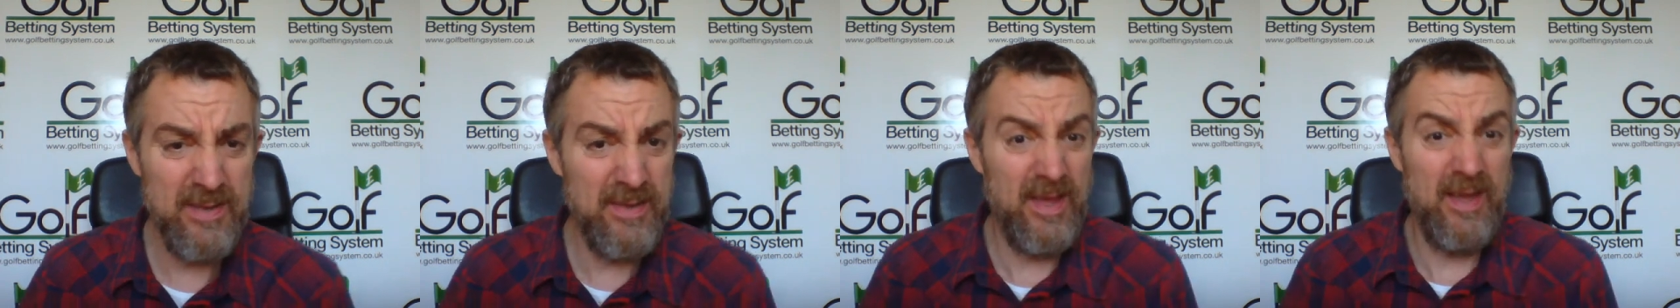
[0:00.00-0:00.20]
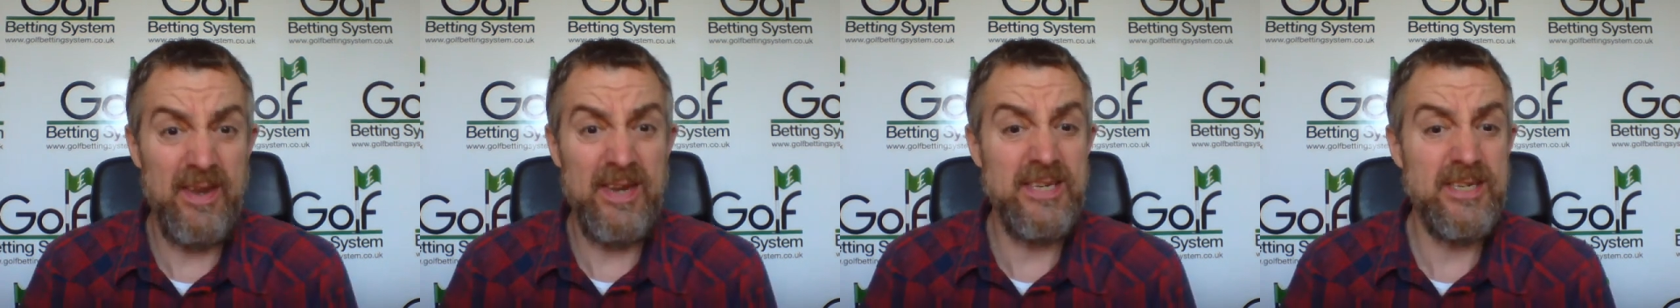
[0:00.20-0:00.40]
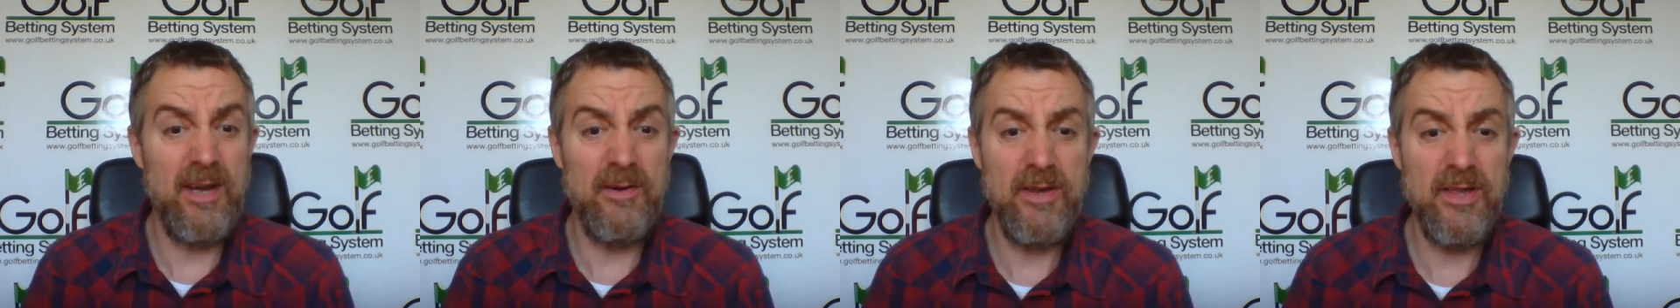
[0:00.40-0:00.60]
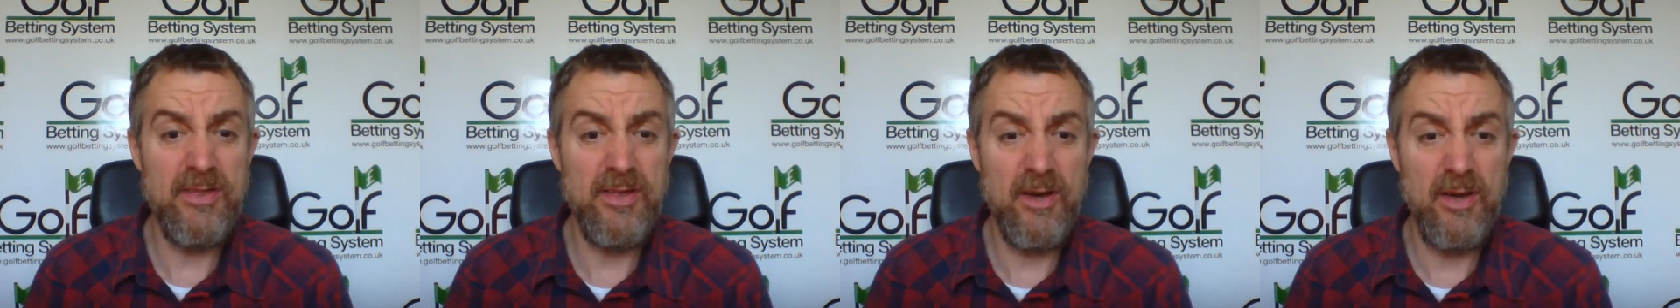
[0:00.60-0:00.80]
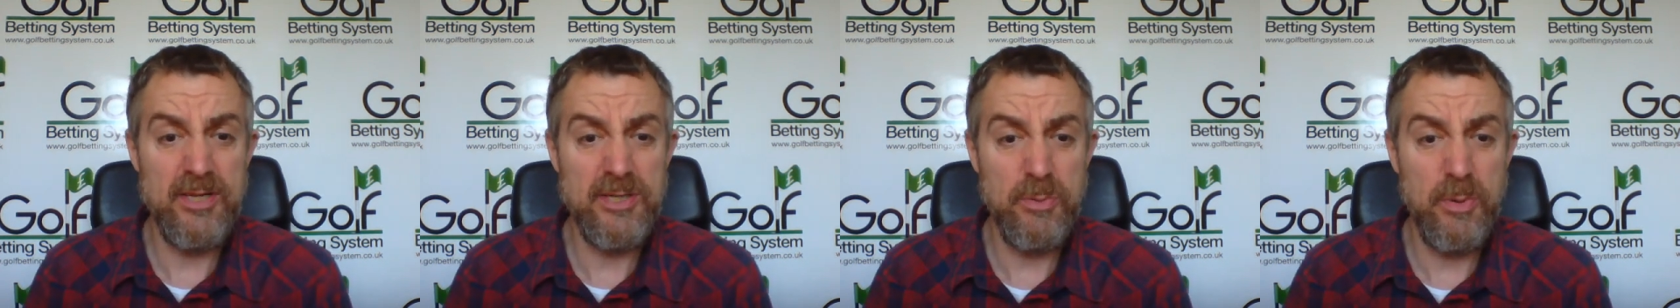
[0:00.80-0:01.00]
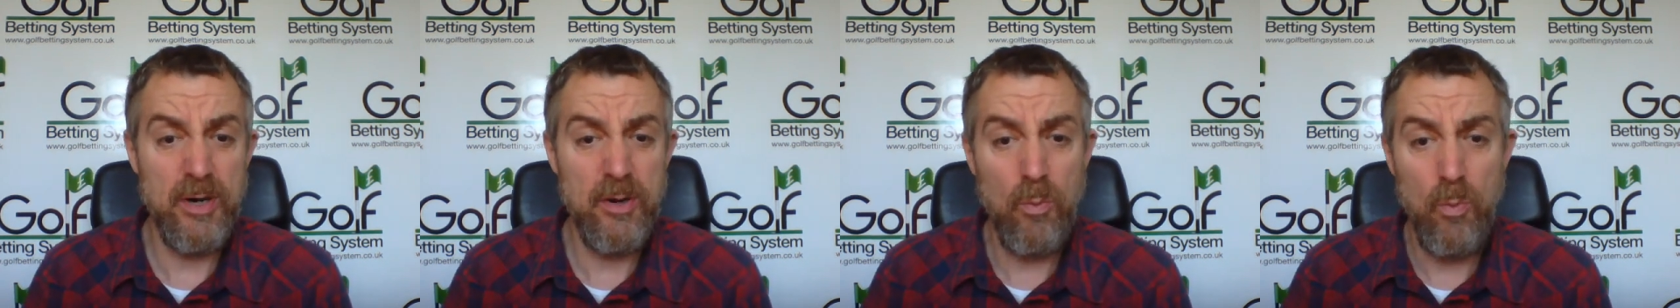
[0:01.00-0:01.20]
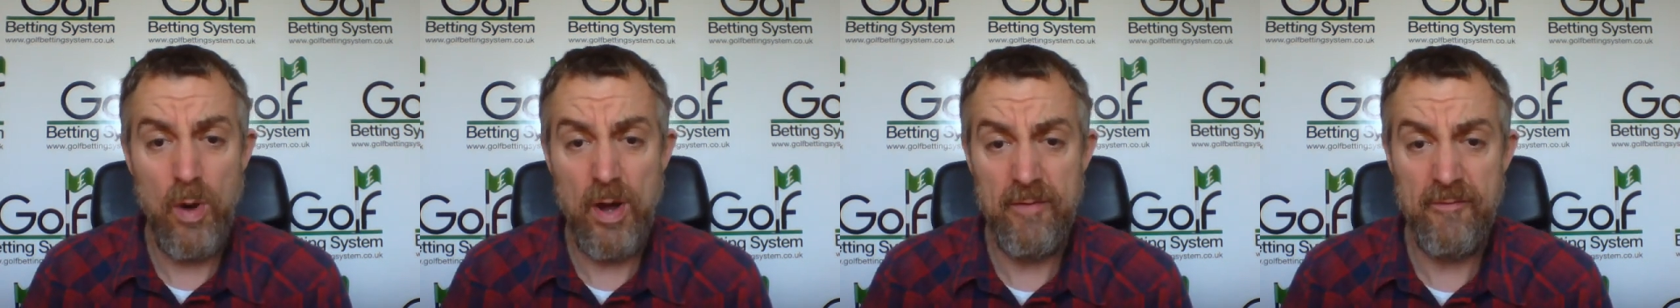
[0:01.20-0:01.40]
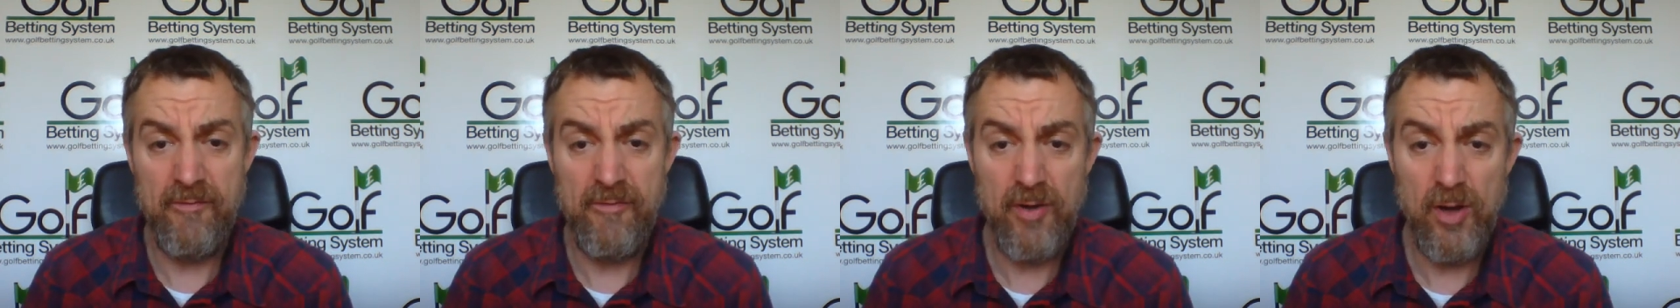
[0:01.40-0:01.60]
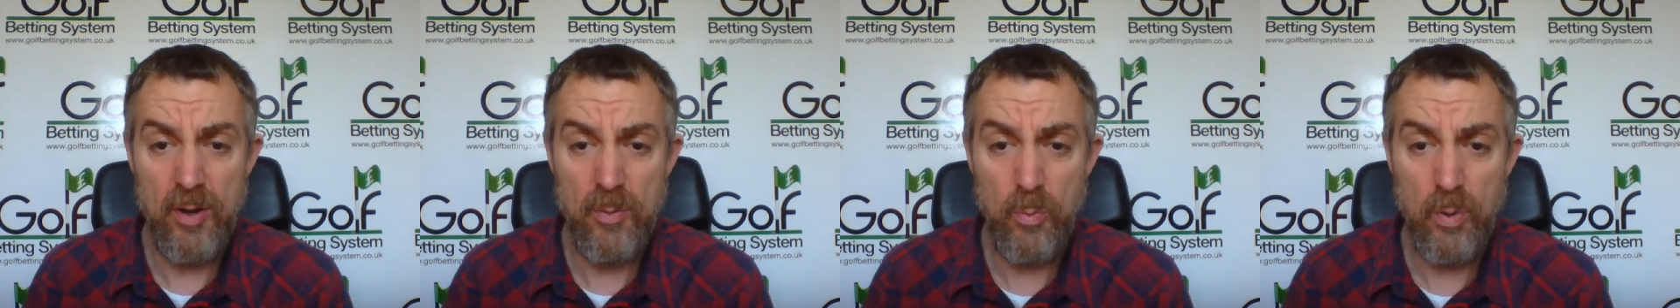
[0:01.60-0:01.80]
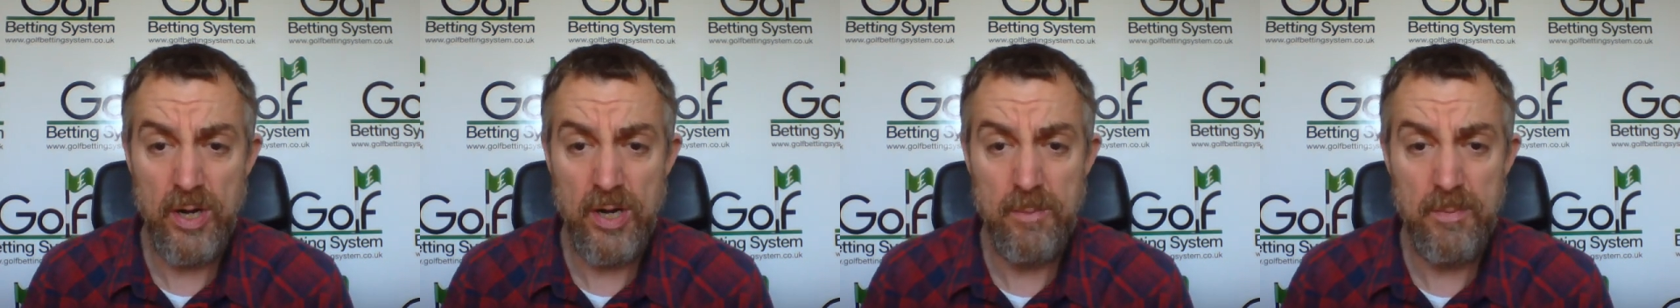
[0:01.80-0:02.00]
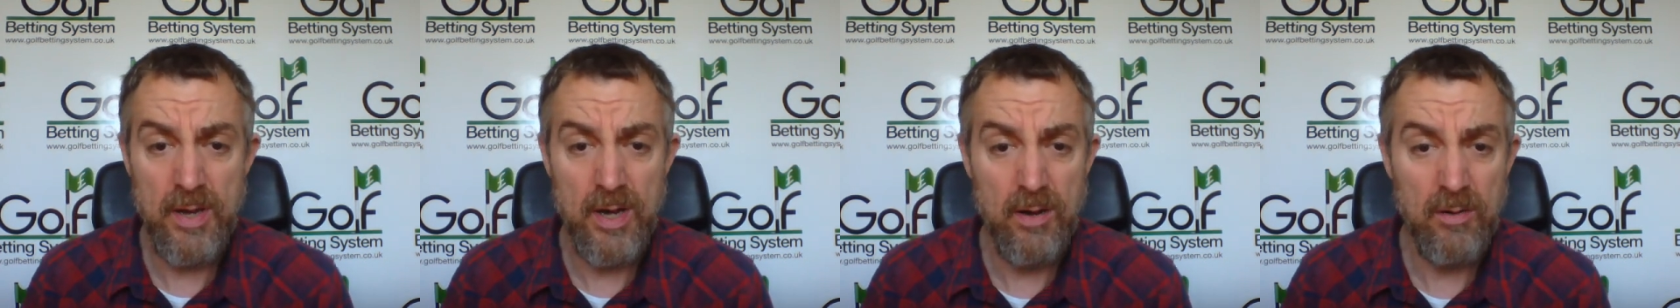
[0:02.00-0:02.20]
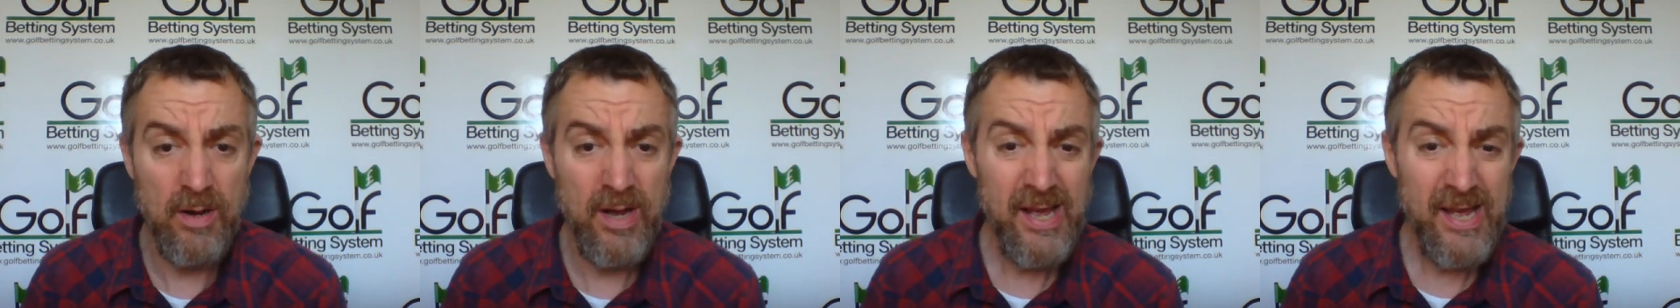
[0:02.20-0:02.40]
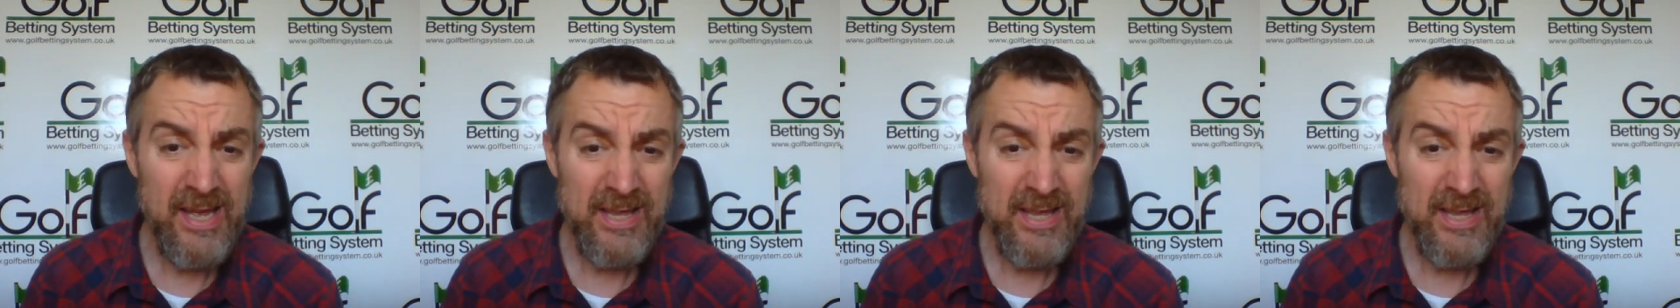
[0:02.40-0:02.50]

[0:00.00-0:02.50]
And he's only thirty to one at one firm, William Hill.